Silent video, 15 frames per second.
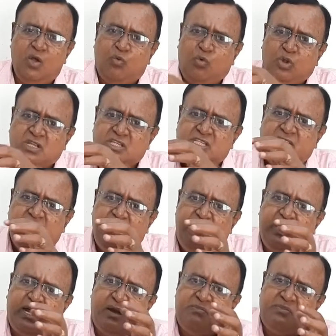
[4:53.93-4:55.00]
Once he
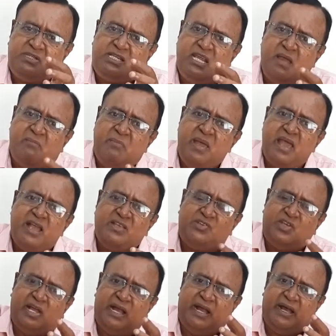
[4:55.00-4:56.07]
becomes a
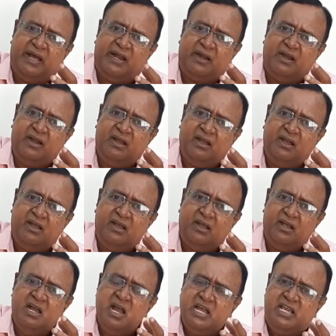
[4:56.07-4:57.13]
major,
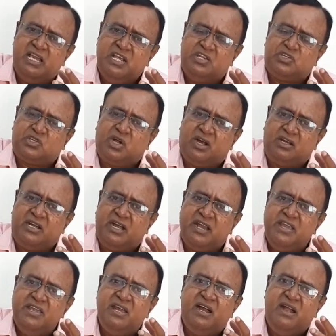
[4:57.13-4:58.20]
he started
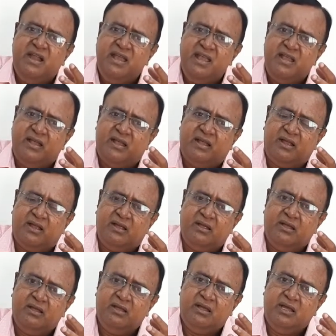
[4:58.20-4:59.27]
earning,
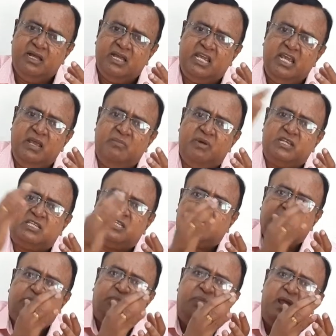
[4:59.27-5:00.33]
he
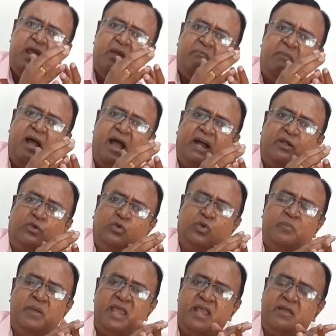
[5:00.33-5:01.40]
must pay back to
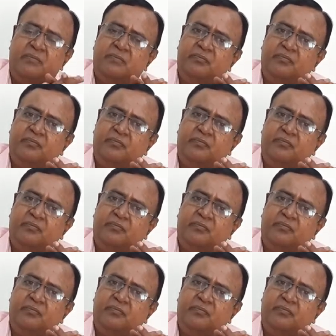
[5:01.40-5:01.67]
me.